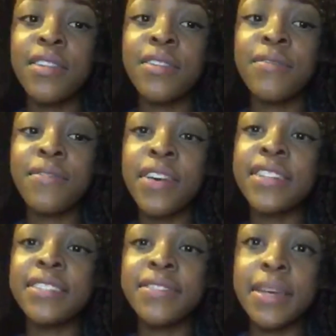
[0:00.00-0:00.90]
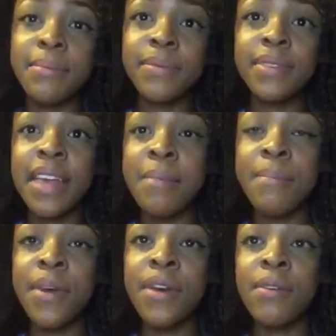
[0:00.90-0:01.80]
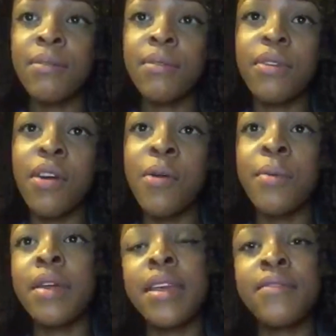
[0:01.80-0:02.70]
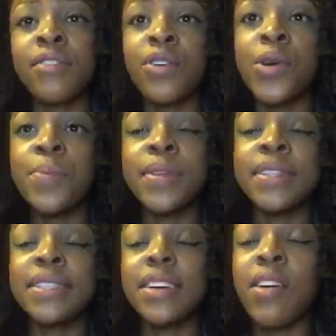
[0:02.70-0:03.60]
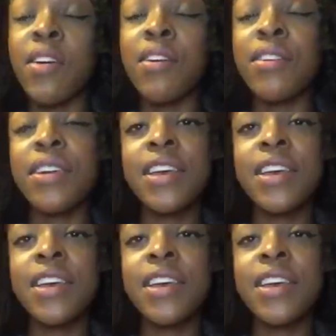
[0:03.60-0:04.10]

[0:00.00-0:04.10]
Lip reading: the 1st of September or whenever it opens, or